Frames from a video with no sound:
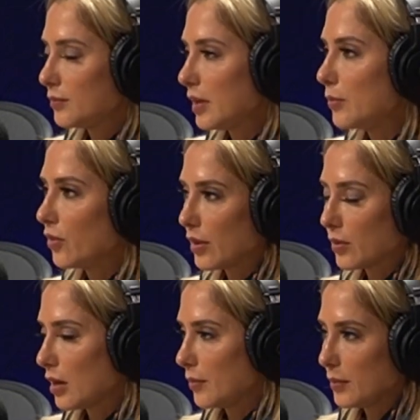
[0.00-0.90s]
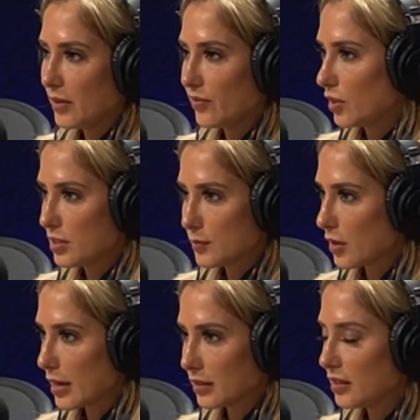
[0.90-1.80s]
people that were helping me very
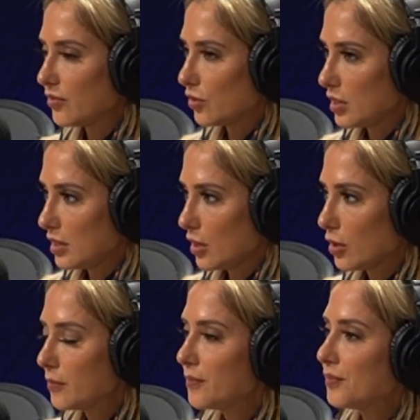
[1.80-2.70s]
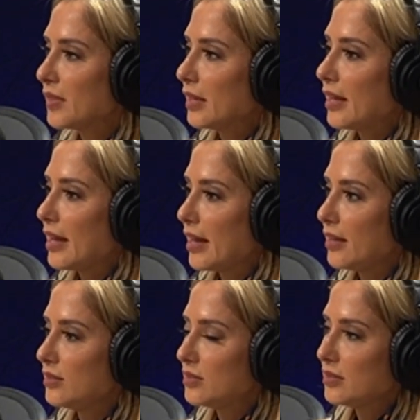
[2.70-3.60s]
sporadically for a year,
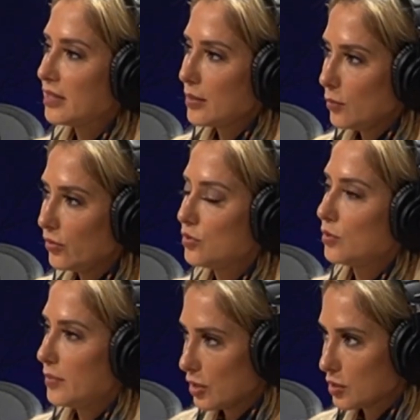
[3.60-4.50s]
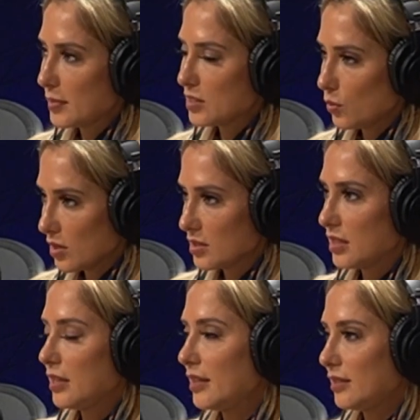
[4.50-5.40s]
and then moved to a bigger space in
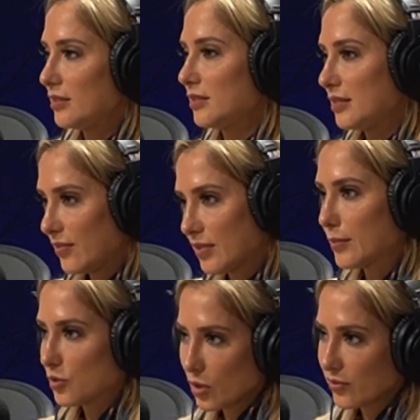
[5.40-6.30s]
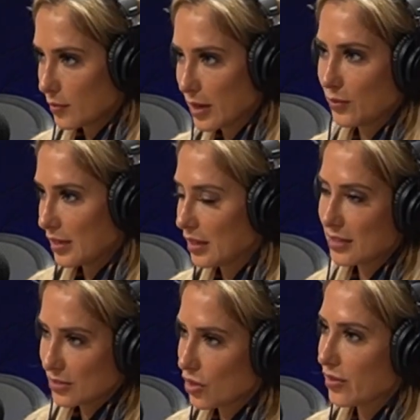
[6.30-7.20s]
Wellesley and have kept growing from there. We can
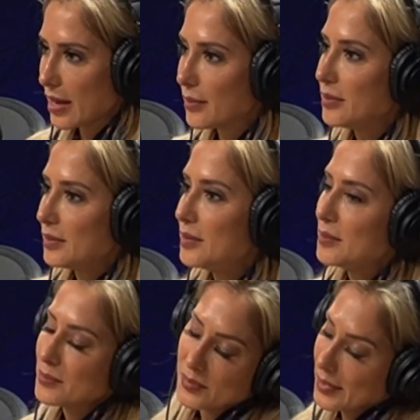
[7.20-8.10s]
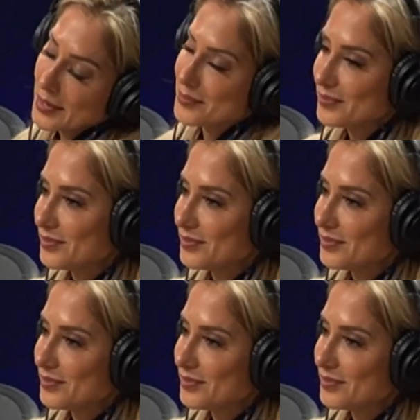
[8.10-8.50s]
get into all that. But yeah.